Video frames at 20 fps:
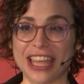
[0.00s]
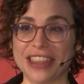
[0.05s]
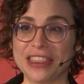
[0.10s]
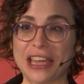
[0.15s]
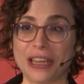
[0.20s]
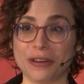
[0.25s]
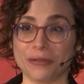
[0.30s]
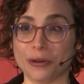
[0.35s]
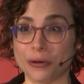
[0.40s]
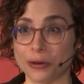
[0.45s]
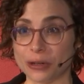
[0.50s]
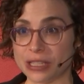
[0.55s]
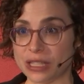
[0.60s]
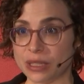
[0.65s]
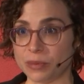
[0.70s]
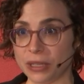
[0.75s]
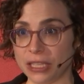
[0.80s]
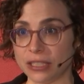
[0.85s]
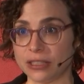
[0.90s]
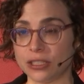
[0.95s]
And that, of course,
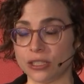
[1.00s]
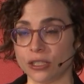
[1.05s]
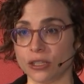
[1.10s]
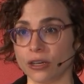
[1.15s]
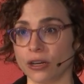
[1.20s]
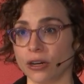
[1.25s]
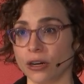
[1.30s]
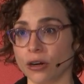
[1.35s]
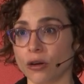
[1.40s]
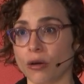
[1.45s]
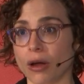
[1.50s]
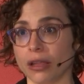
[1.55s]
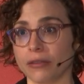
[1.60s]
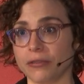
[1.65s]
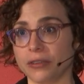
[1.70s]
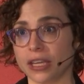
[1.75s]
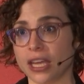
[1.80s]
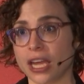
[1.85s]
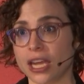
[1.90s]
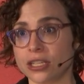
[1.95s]
speaks to your
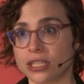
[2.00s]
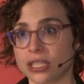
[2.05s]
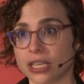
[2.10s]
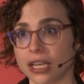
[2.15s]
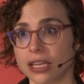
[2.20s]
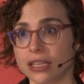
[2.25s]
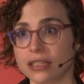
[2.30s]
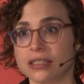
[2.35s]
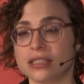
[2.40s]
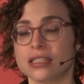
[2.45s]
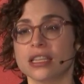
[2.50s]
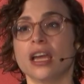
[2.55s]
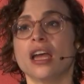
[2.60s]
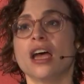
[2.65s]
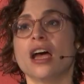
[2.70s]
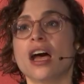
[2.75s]
qualifications.